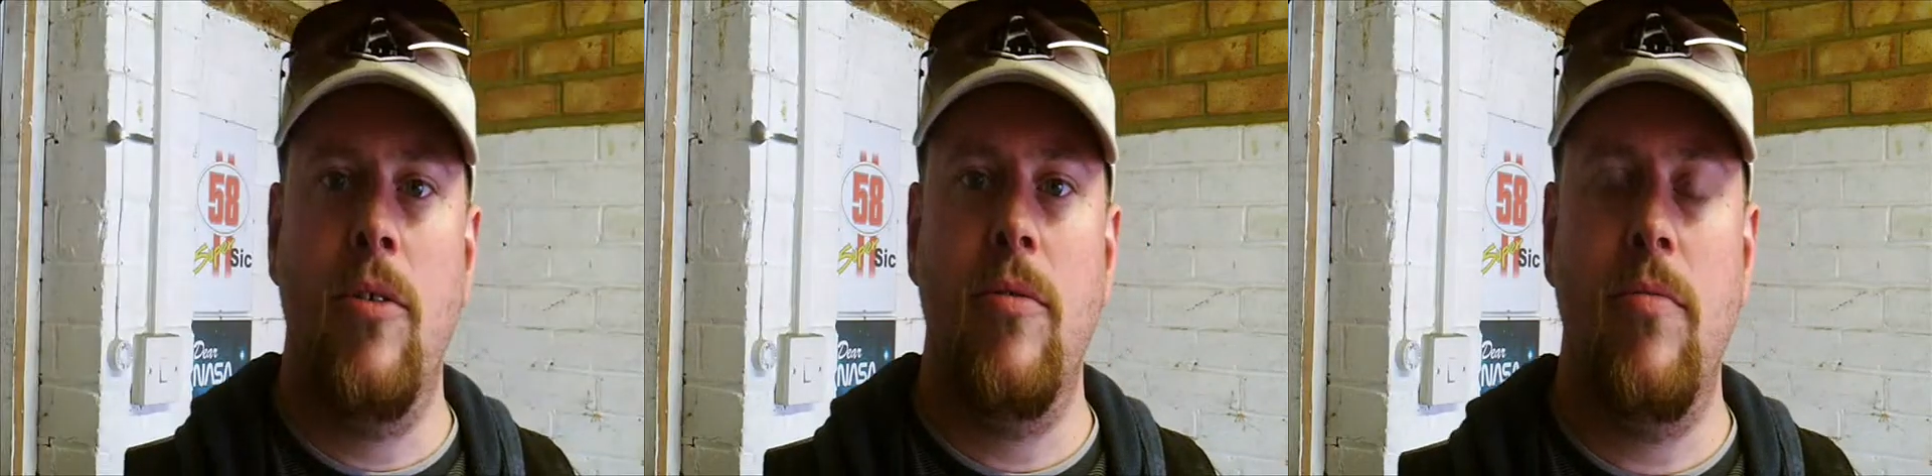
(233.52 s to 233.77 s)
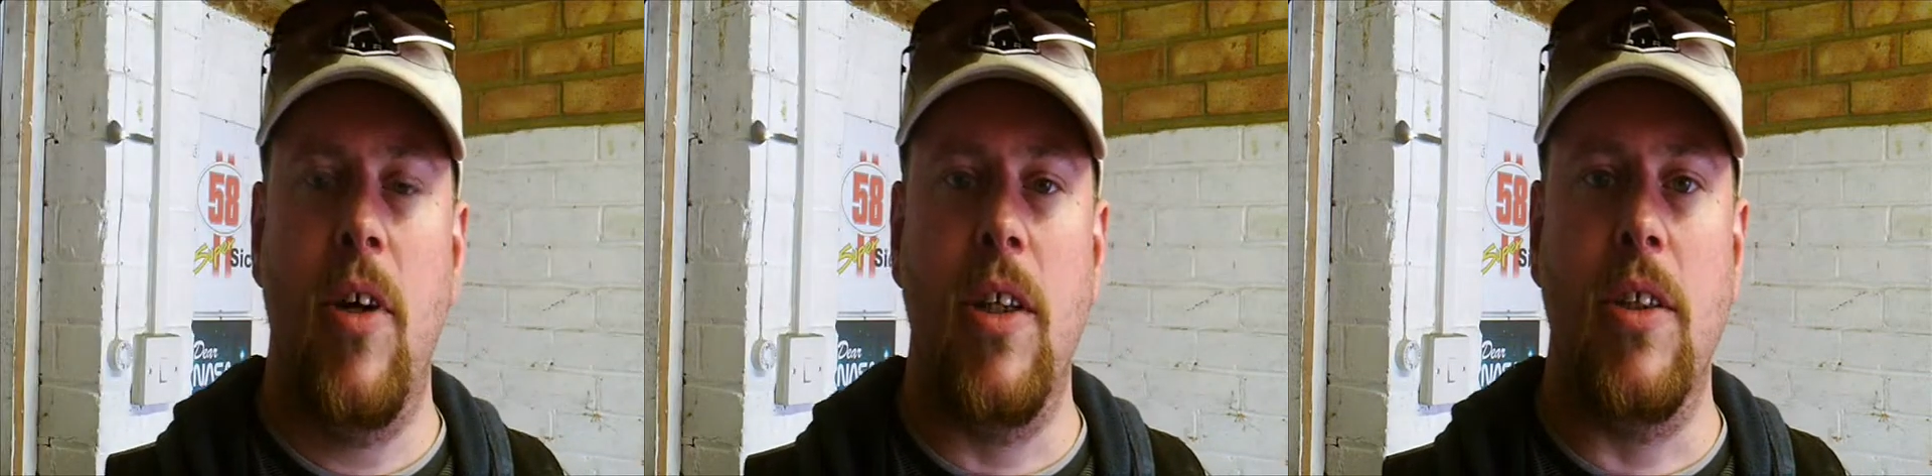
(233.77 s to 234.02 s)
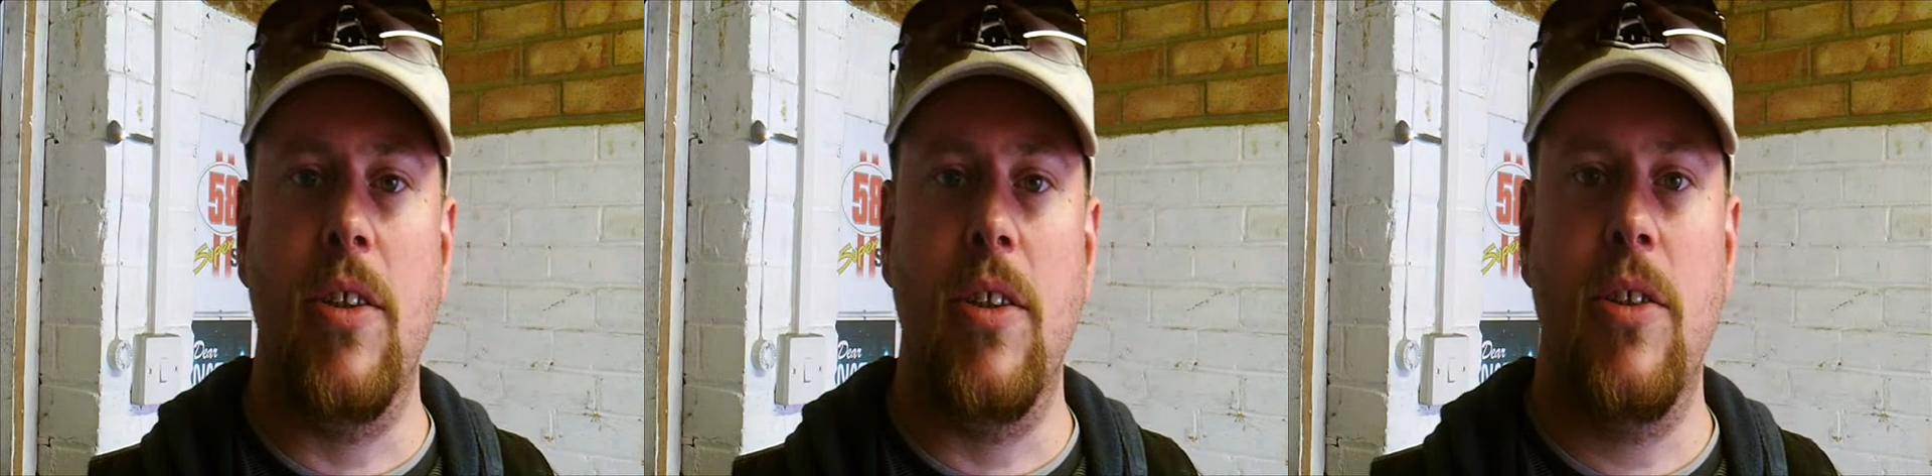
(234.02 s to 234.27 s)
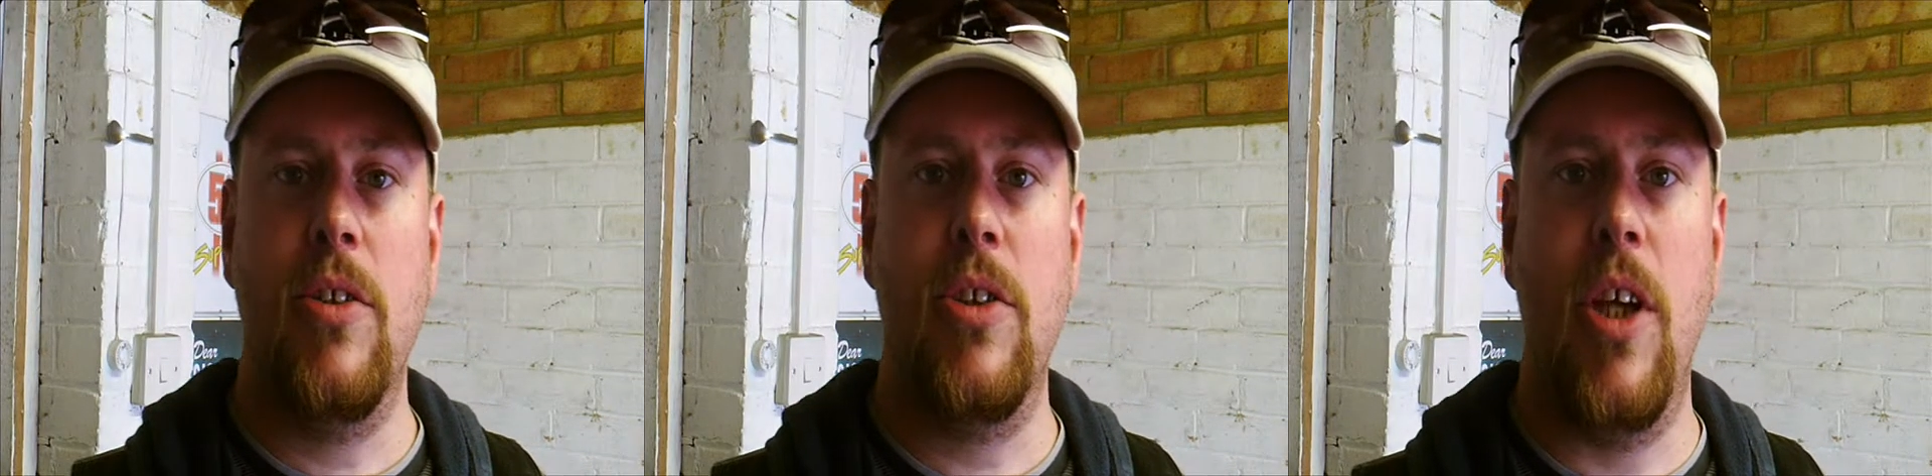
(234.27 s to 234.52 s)
Right,
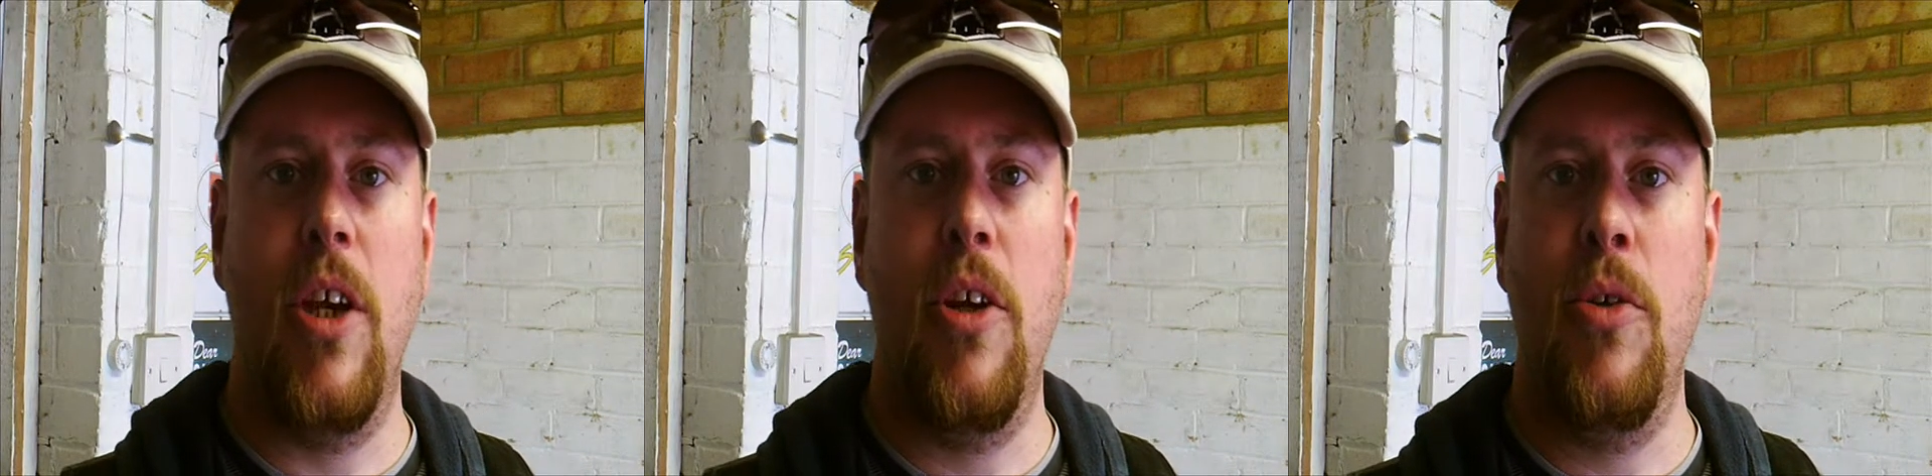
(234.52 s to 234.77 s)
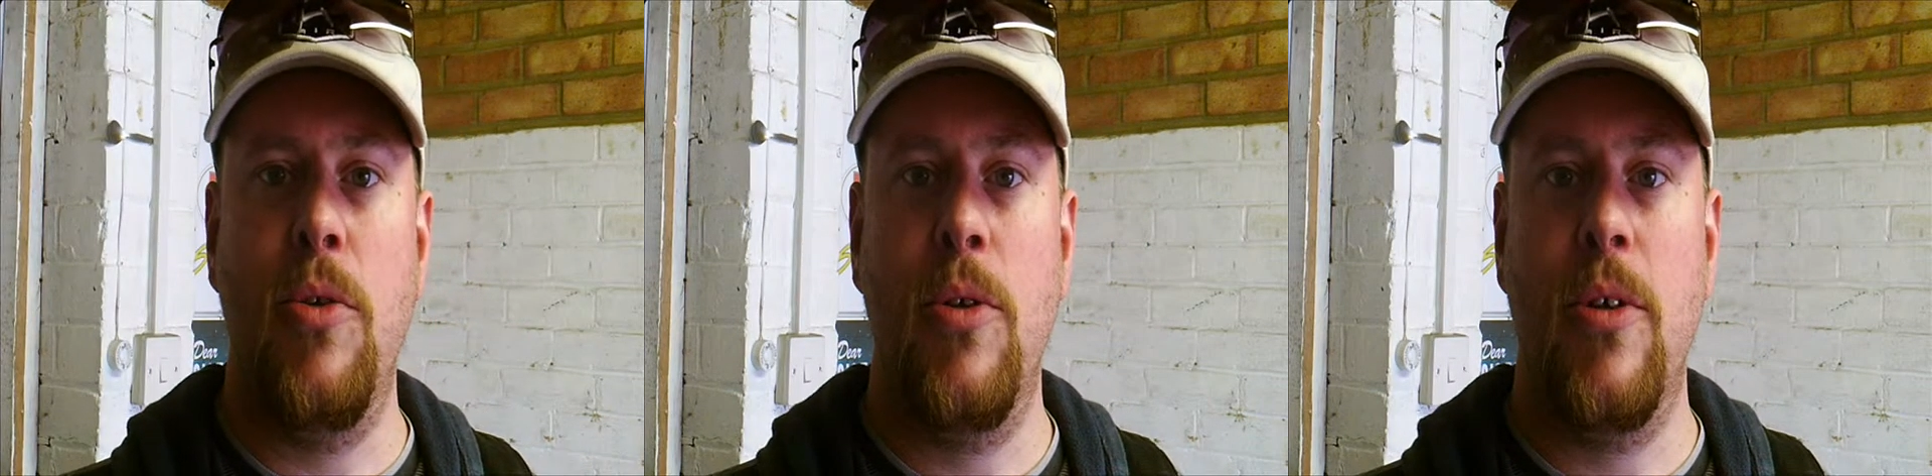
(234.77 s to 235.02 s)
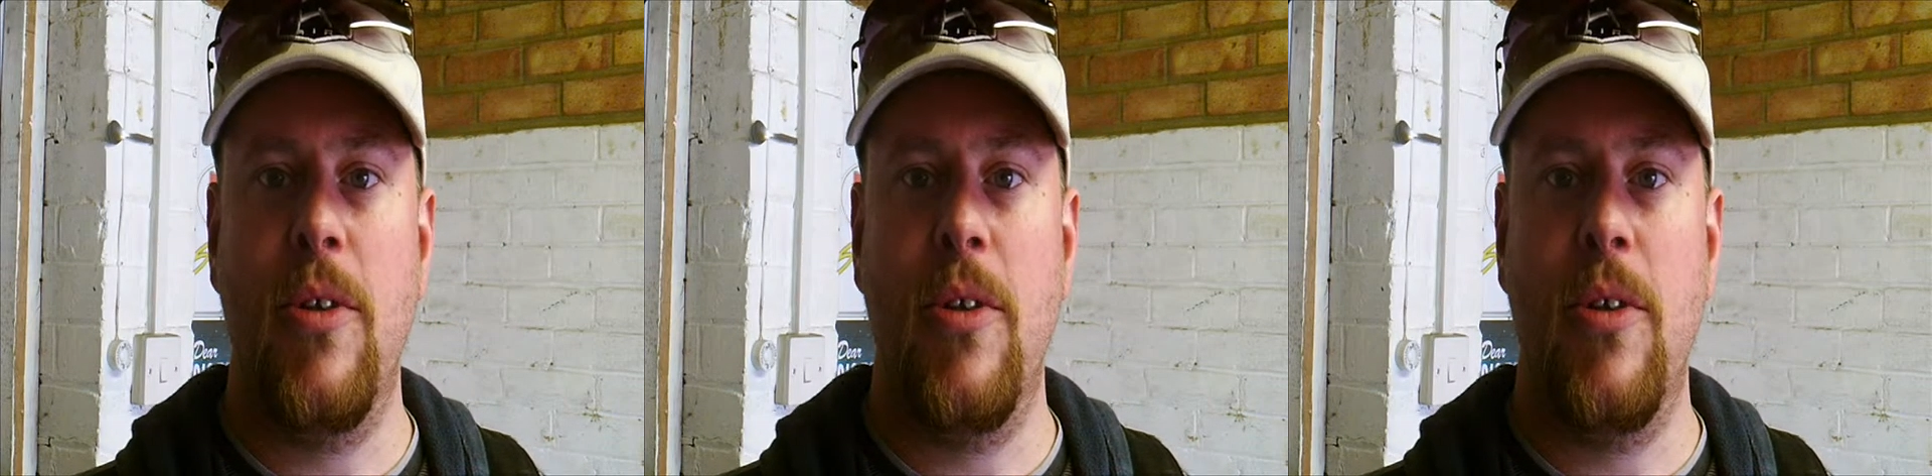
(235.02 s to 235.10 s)
so